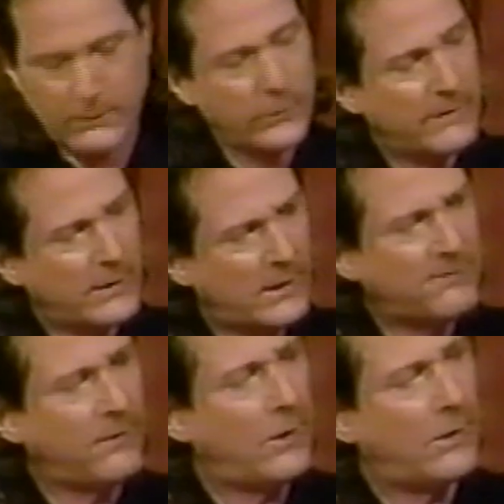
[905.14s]
River
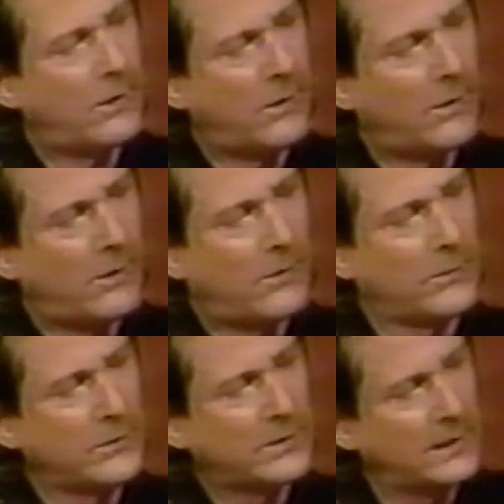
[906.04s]

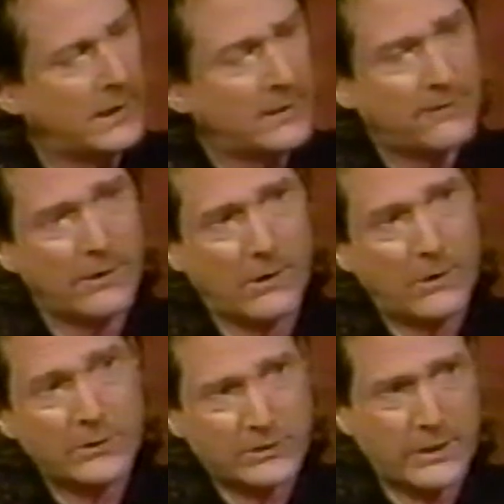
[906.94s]
flows
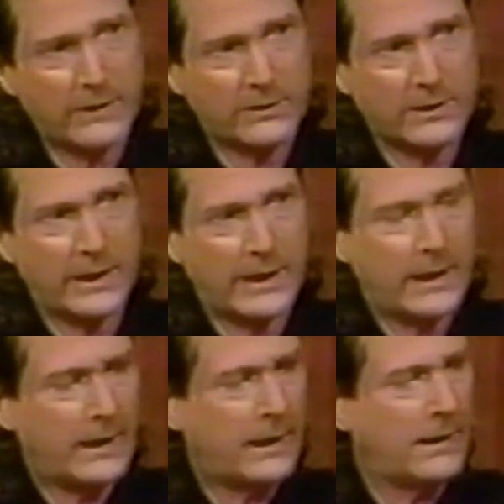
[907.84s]
to the
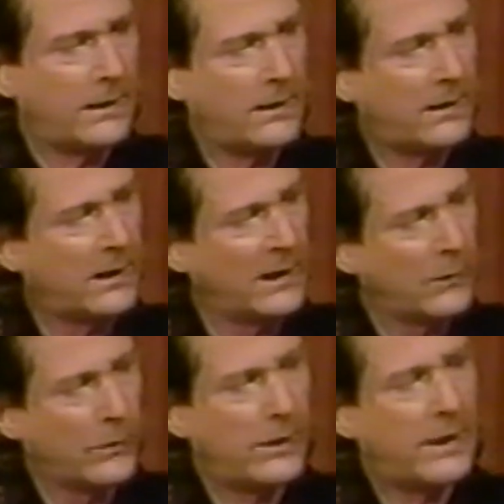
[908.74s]
sea.
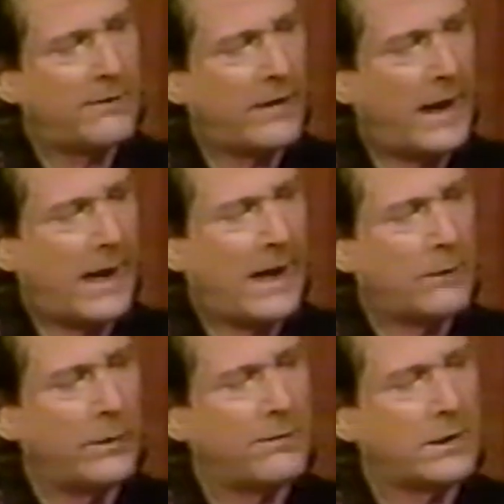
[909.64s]
Wherever
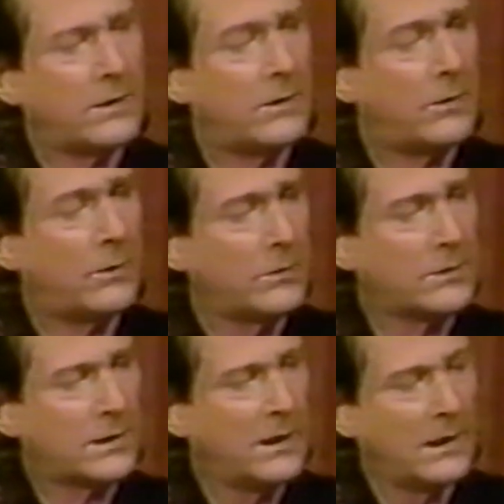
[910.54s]
that river goes,
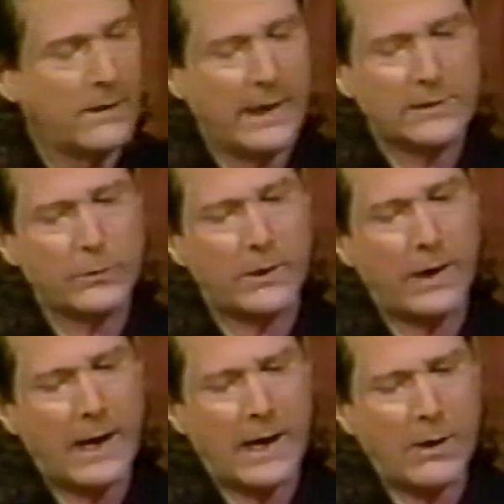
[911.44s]
that's where
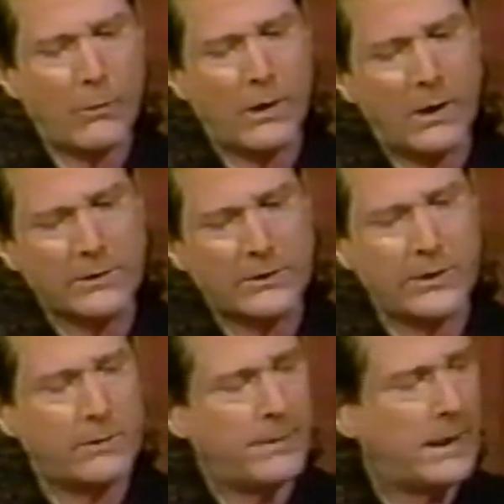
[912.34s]
I want
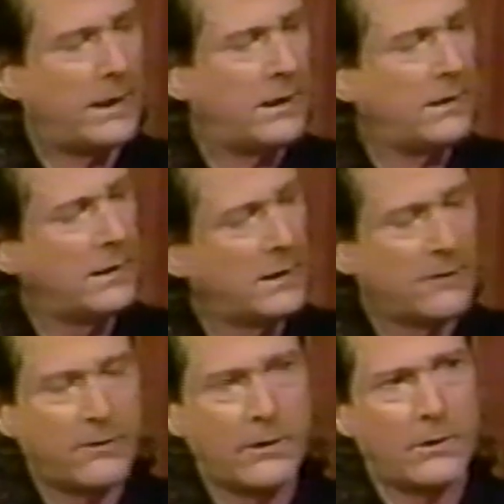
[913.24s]
to be.
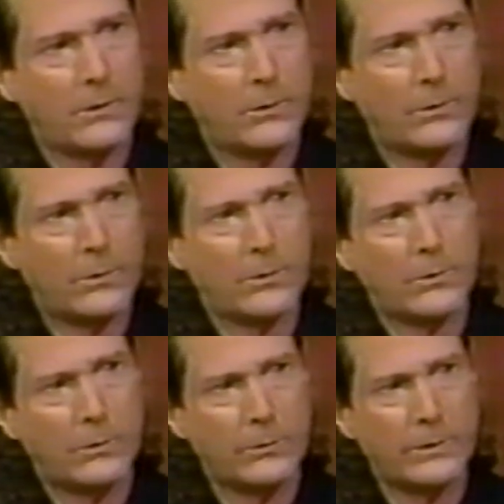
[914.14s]

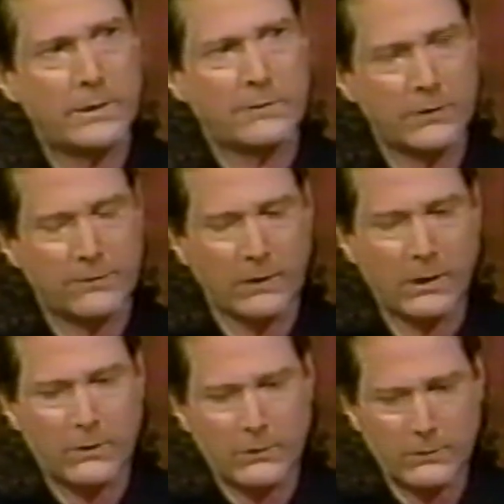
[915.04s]
Flow, river,
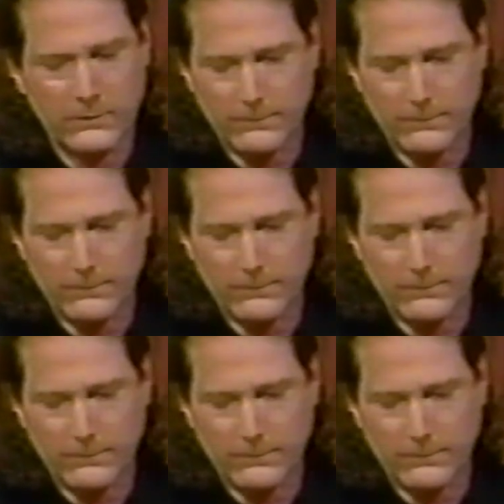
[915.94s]
flow.